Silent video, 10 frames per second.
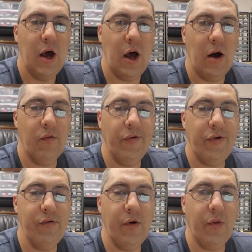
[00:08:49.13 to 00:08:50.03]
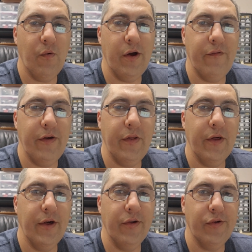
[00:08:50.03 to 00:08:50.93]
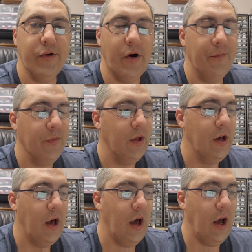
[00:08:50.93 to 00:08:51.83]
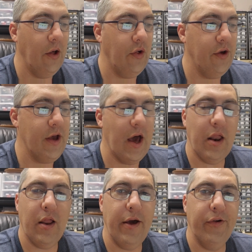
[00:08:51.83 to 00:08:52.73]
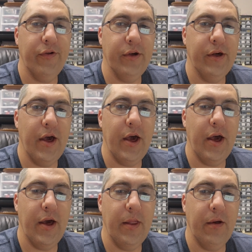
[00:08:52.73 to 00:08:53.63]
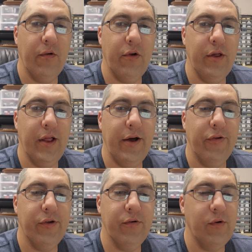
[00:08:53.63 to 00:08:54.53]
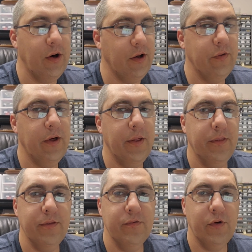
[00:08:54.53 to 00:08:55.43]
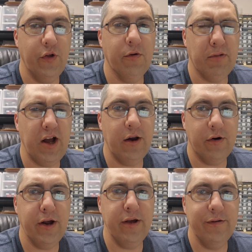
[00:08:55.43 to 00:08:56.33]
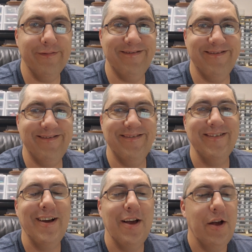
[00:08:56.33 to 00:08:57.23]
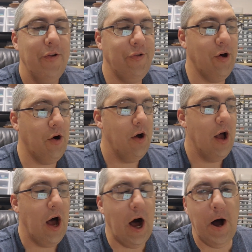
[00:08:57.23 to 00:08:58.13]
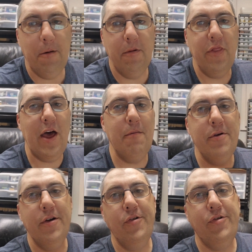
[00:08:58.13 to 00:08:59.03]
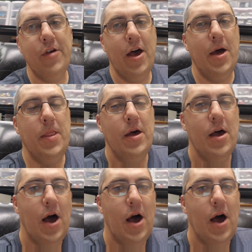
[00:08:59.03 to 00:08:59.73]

Uh, we'll see what the wifey thinks. So. Uh, she kind of likes it, and if she likes it, well, then we should buy it, right? So, um, that being said,